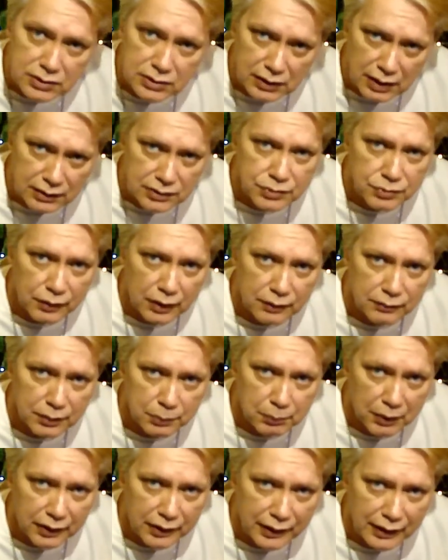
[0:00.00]
And that's for
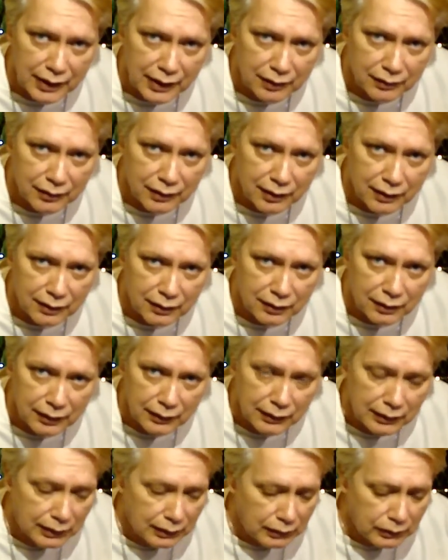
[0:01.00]
everybody out there.
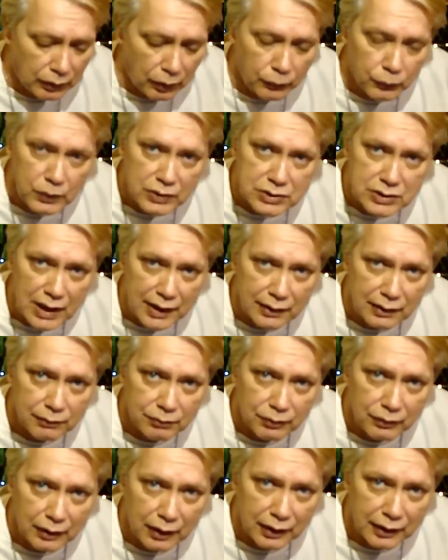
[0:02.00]
Always have
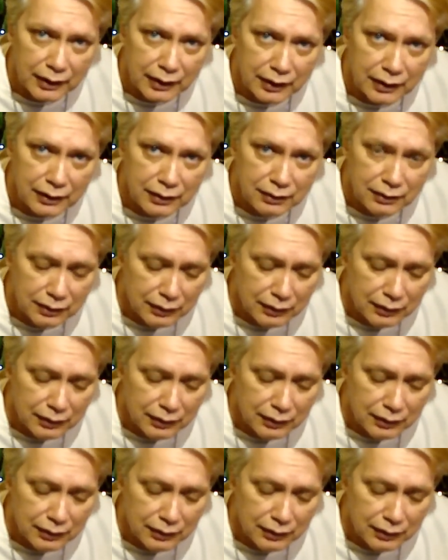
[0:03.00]
a